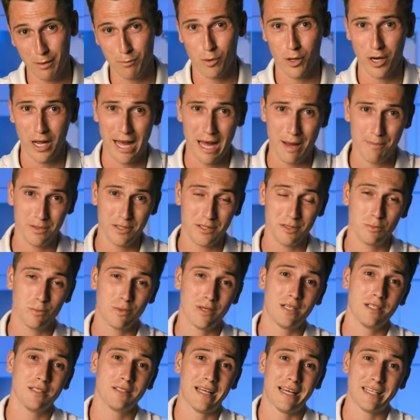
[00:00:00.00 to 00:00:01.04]
what happened?
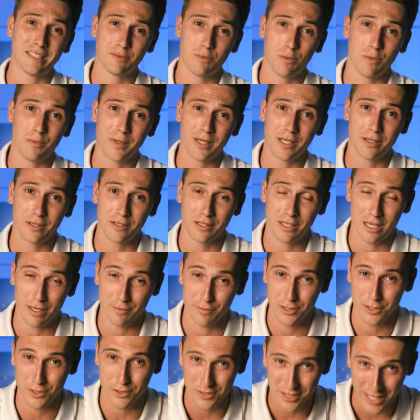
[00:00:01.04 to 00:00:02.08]
Well, that's what we're going to
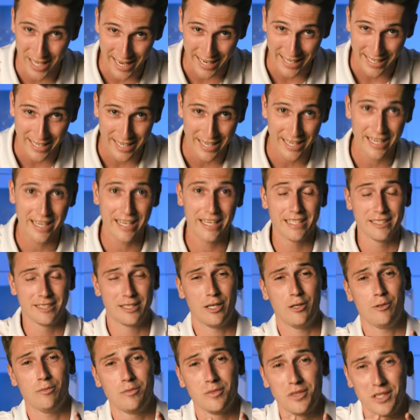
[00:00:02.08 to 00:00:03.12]
cover today.
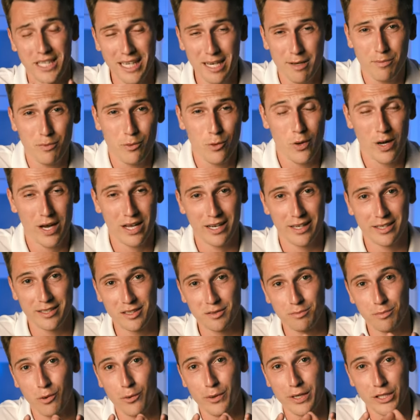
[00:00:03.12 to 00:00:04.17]
So, Singapore Airlines
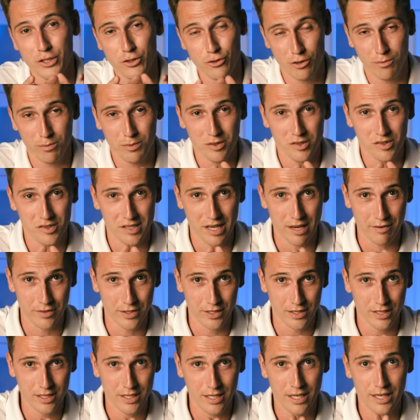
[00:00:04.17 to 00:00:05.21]
Boeing triple
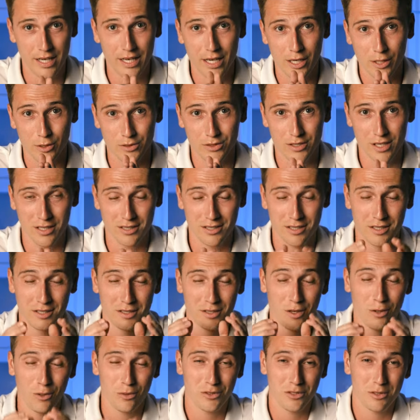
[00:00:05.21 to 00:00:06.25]
seven conducted
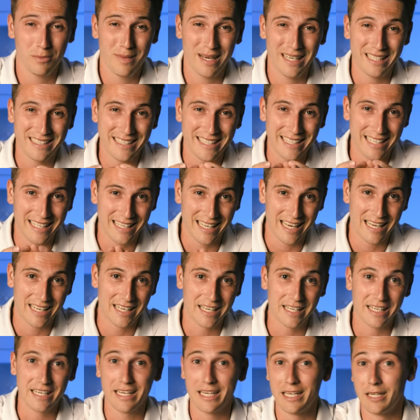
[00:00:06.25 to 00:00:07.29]
an automatic
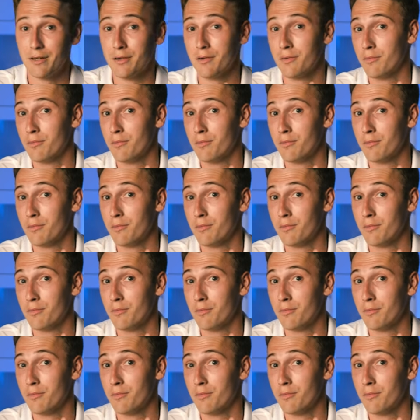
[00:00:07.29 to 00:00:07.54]
landing in